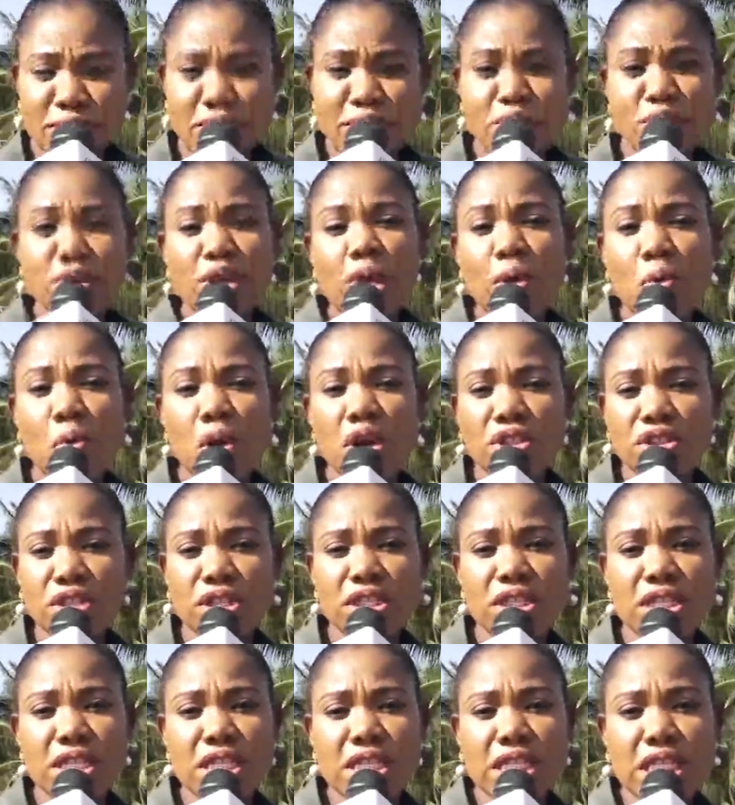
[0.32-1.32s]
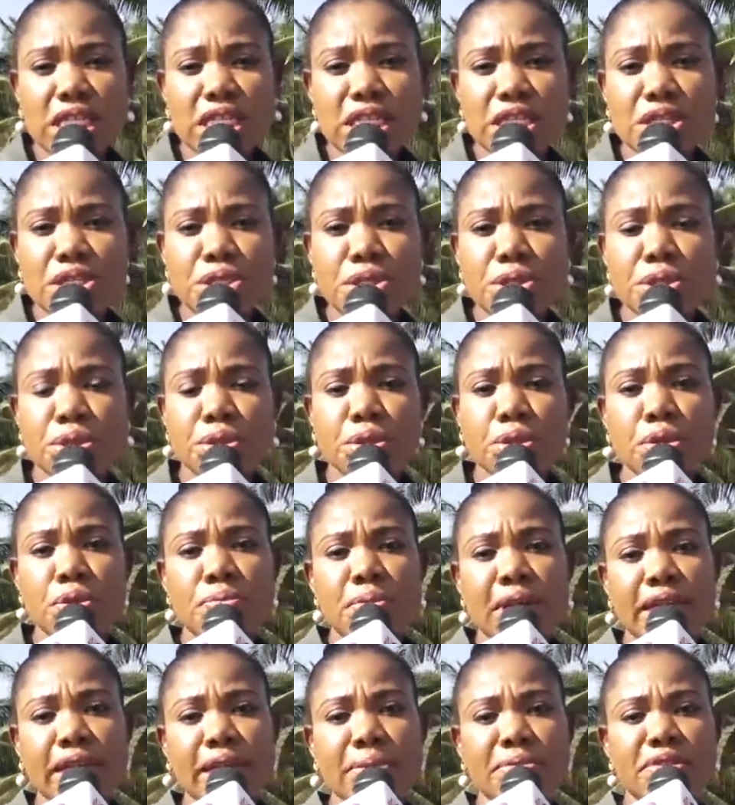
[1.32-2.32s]
So you're watching the Citi Newsroom.
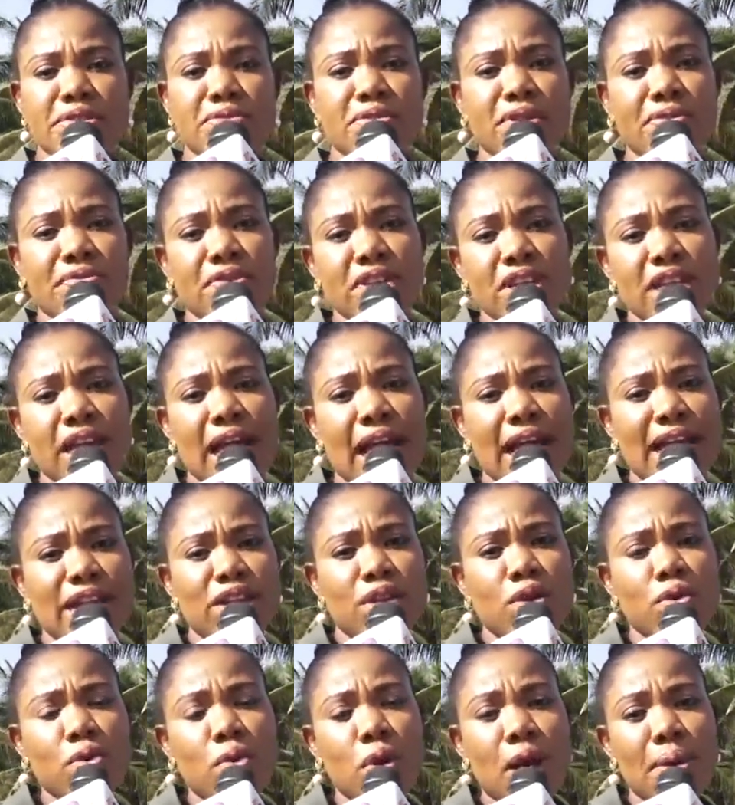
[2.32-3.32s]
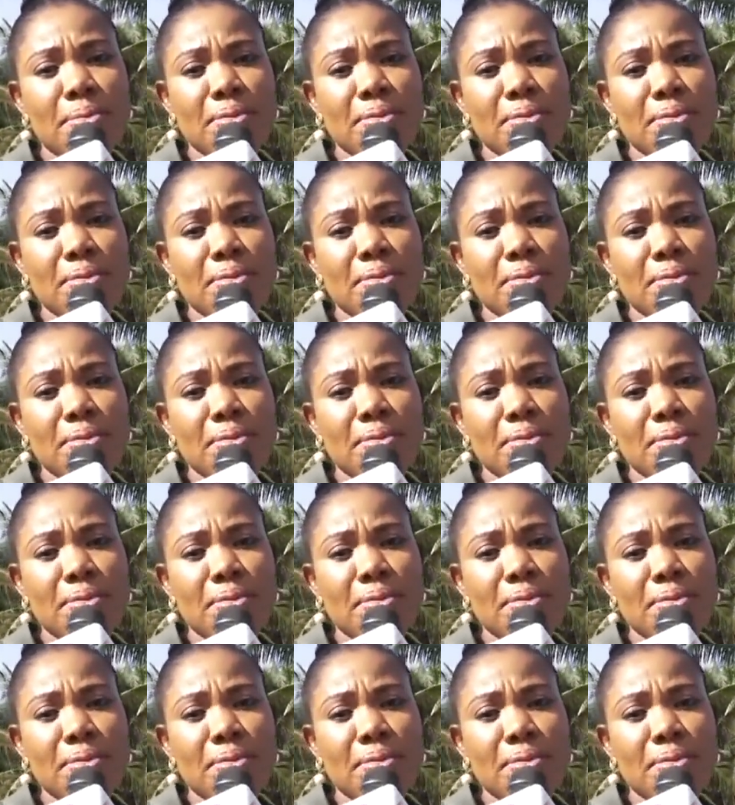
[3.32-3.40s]
My name is Vivian Kai Lokwa.